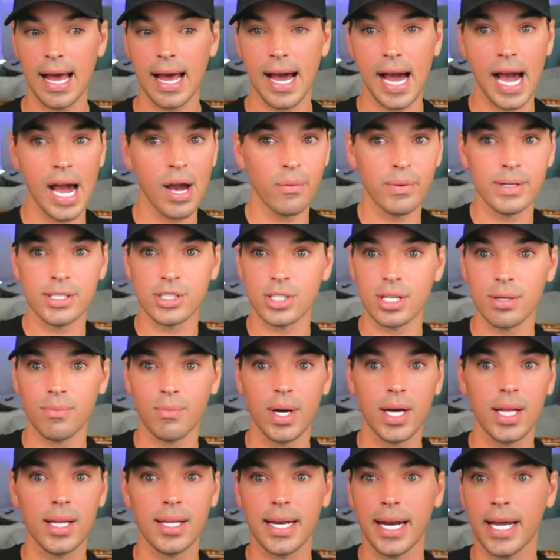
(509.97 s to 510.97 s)
I wish them
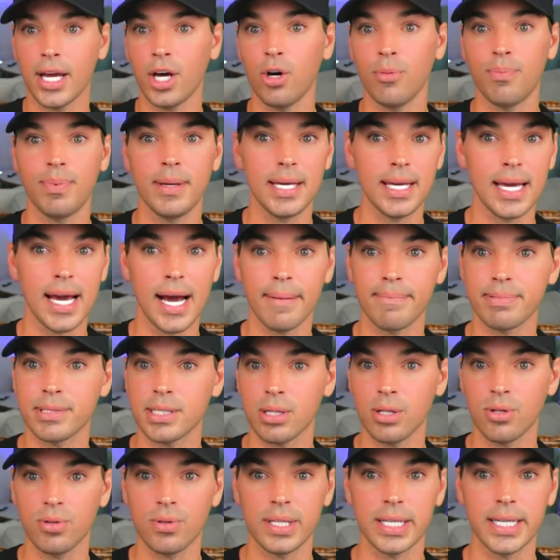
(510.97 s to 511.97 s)
well, and I hope he
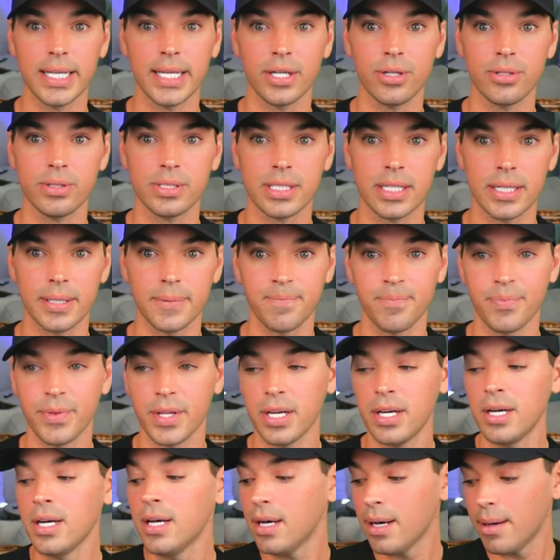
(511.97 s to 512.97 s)
absolutely kills it.
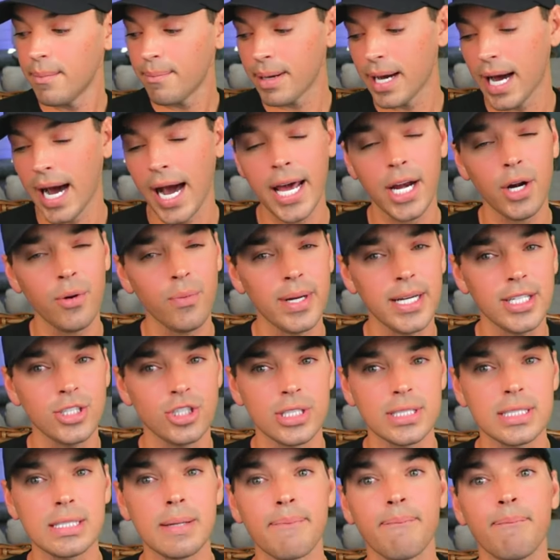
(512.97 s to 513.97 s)
But I don't want to
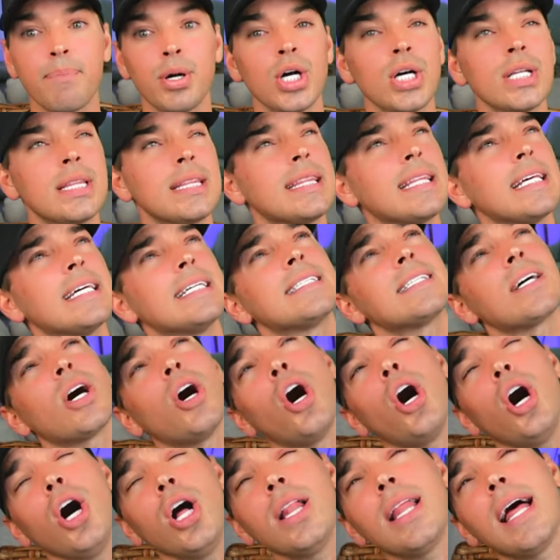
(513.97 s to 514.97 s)
just put this
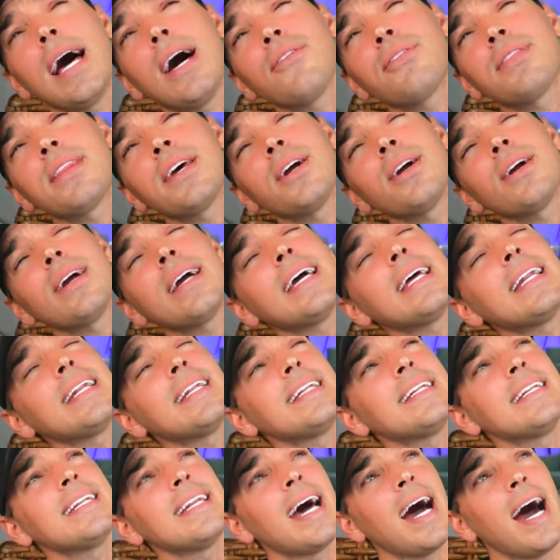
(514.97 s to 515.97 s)
all out there
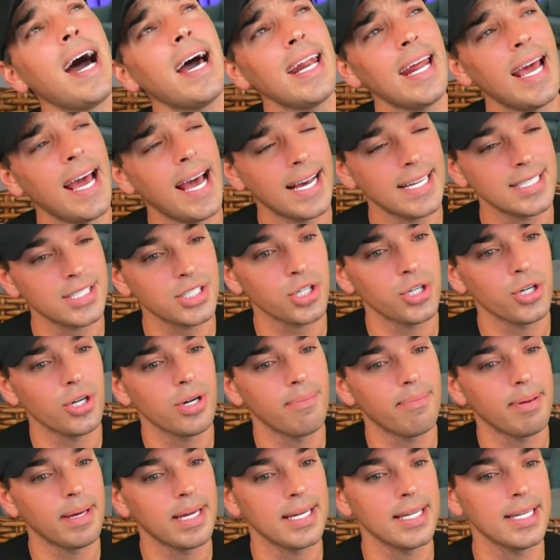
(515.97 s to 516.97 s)
and not ask your
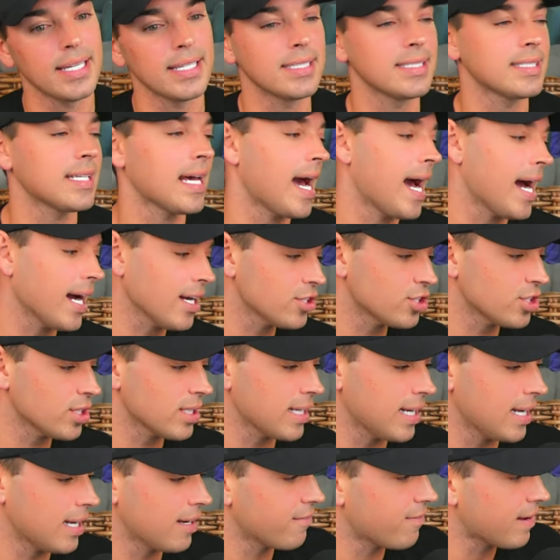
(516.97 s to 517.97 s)
opinions.
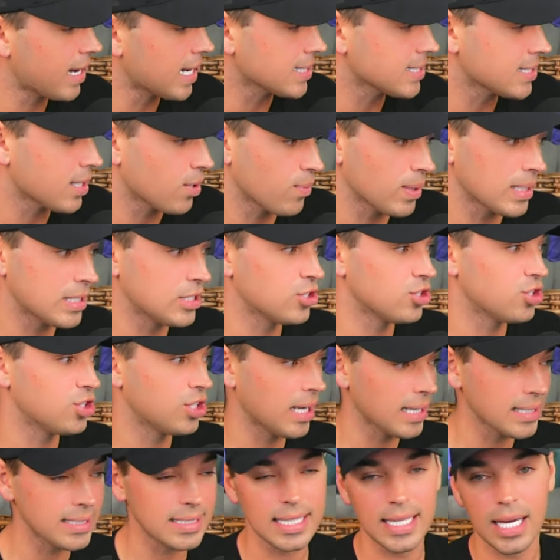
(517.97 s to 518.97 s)
Actually, in fact, I want
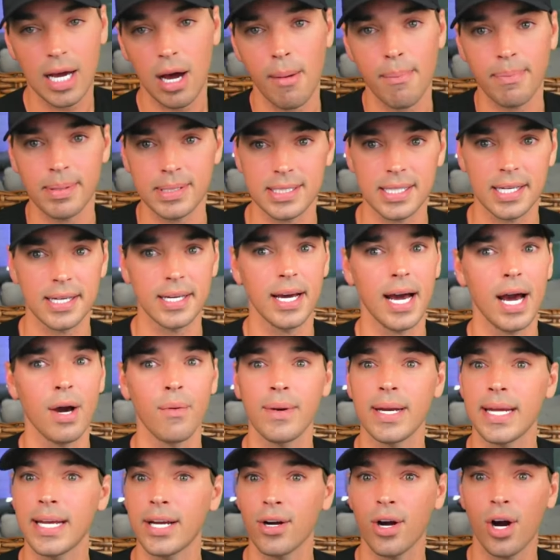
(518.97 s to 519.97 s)
just the opposite. I
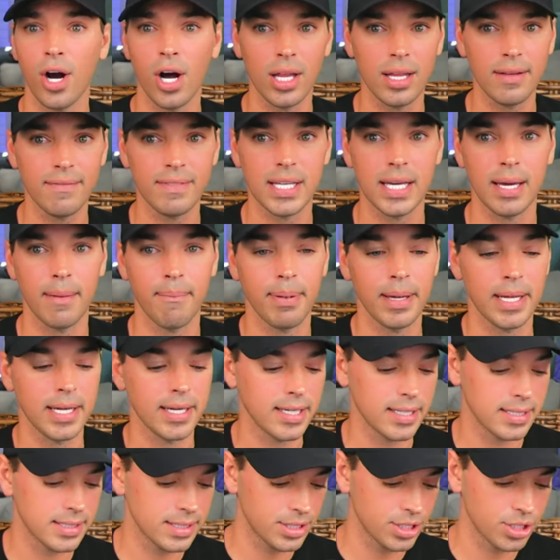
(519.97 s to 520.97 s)
want to hear all of the
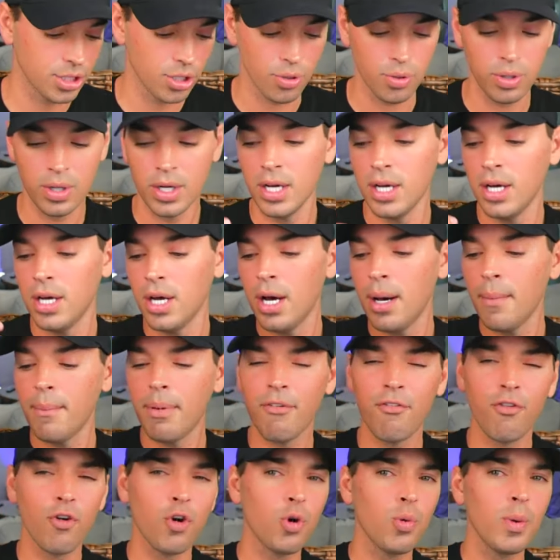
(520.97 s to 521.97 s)
opinions. So
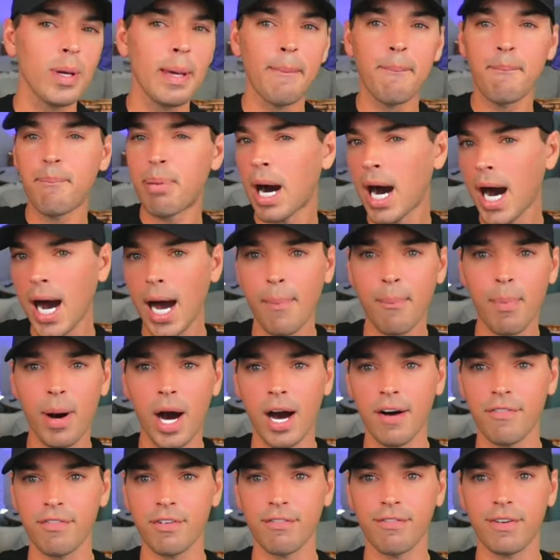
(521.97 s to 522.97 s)
before we pop
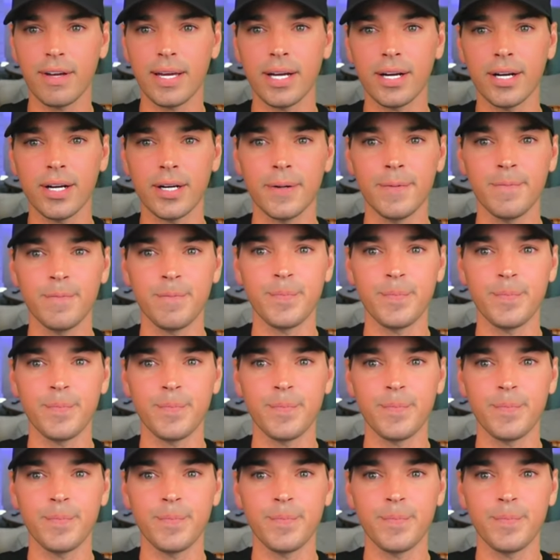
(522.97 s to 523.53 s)
off of here,